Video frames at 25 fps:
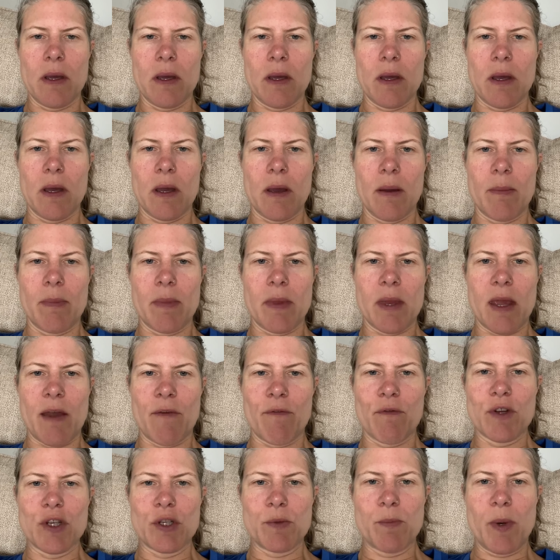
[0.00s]
the
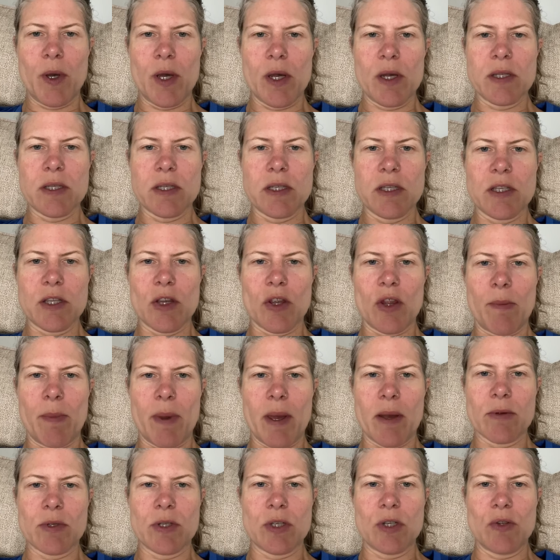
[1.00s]
average person. So they'll be
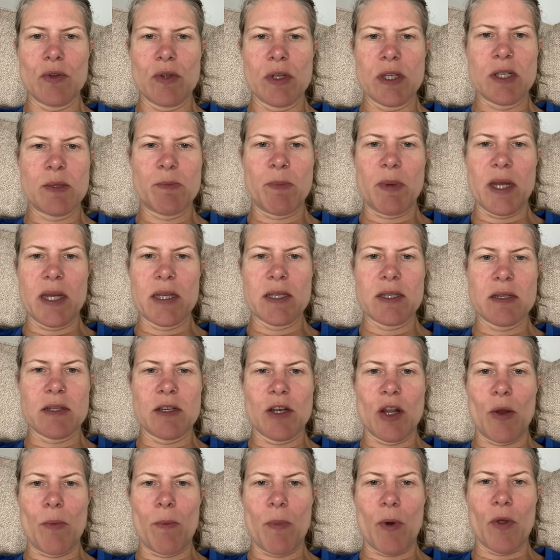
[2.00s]
able to do the splits,
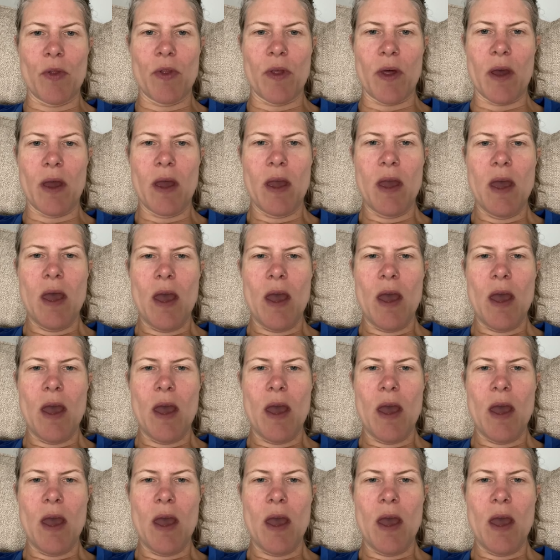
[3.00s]
no bother.